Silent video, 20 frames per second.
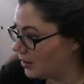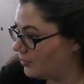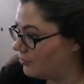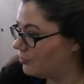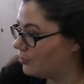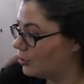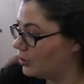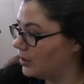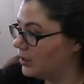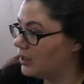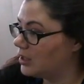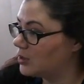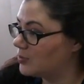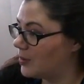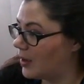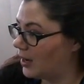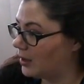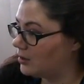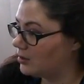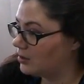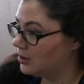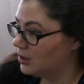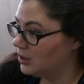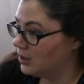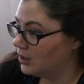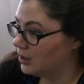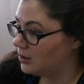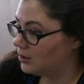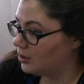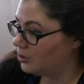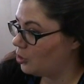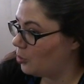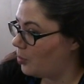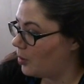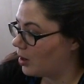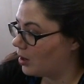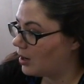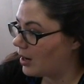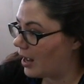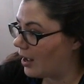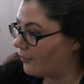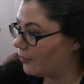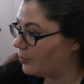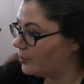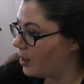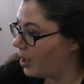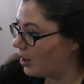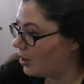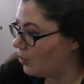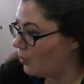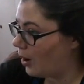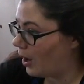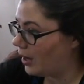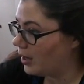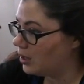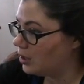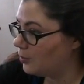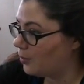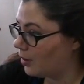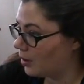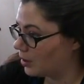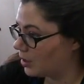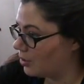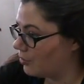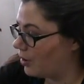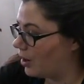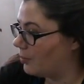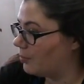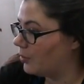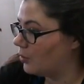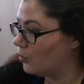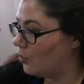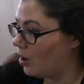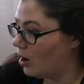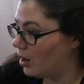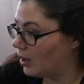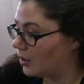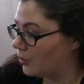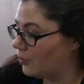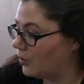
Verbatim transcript: They fully expect that they'll park half a block away in a parking ramp and walk.